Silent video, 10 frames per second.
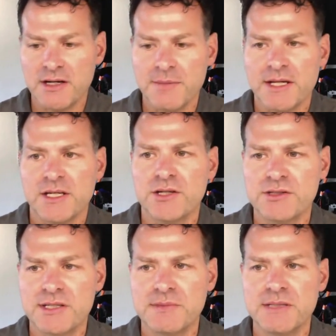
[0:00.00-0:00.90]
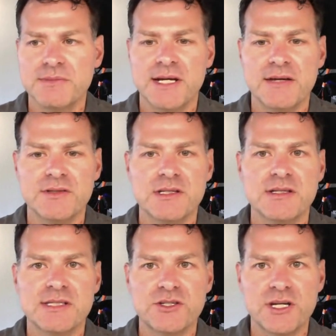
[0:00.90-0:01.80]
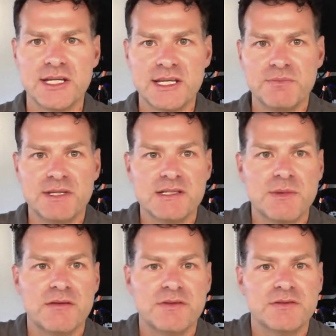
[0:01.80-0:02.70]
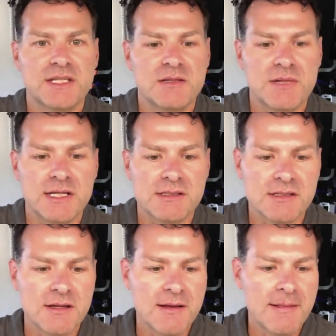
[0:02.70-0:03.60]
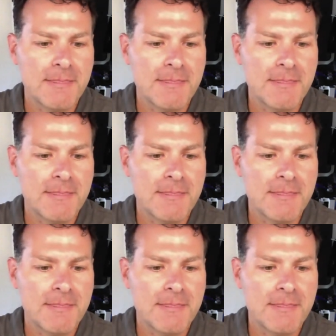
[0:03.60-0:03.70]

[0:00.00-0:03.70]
I'm not going to go deep dive into this. I try to keep these about 15 minutes